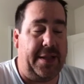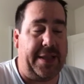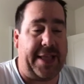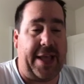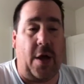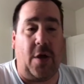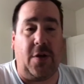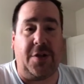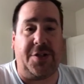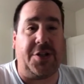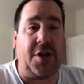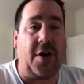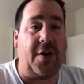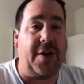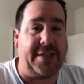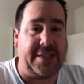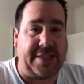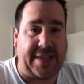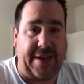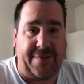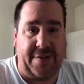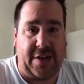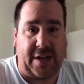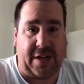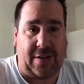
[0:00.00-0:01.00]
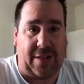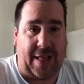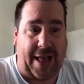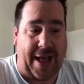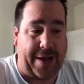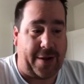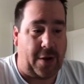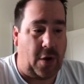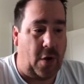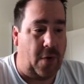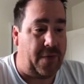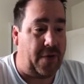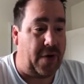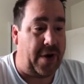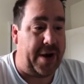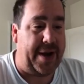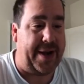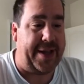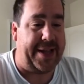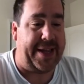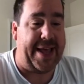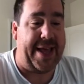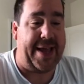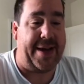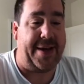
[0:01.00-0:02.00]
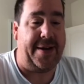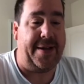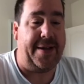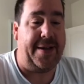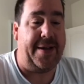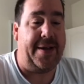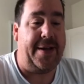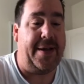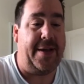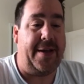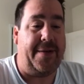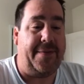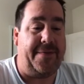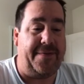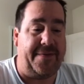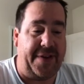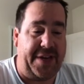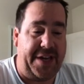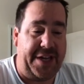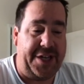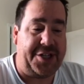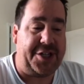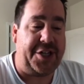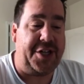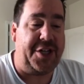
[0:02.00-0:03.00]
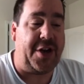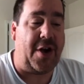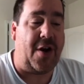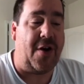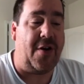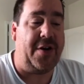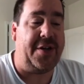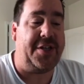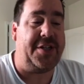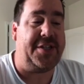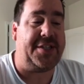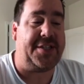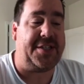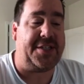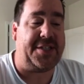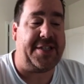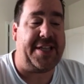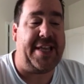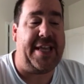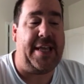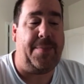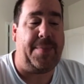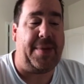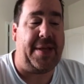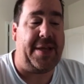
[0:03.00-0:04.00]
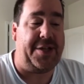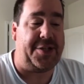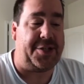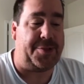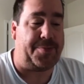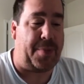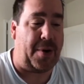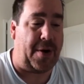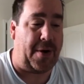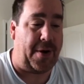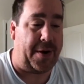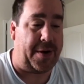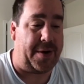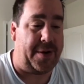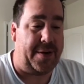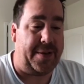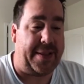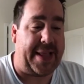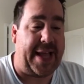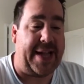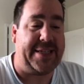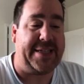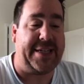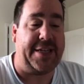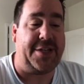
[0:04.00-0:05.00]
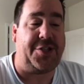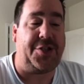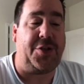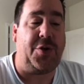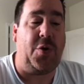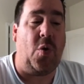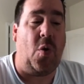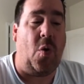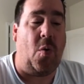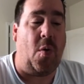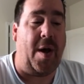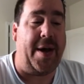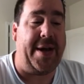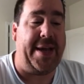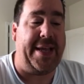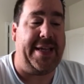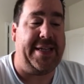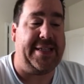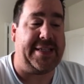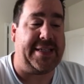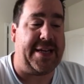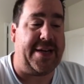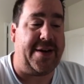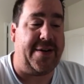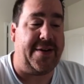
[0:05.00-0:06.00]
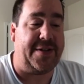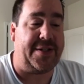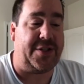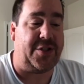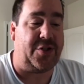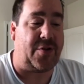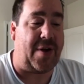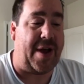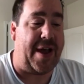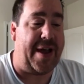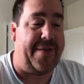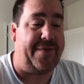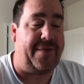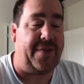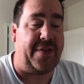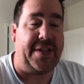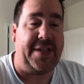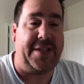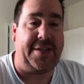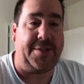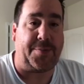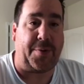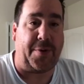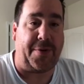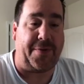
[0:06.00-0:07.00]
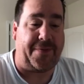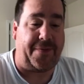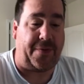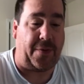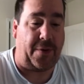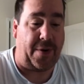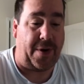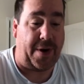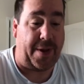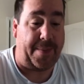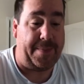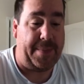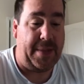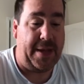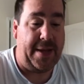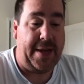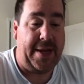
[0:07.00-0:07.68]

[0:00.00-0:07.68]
they all start at seven o'clock over at again Venetian Gardens Ski Beach Park. That's at 201 East Harris Drive, Leesburg, Florida.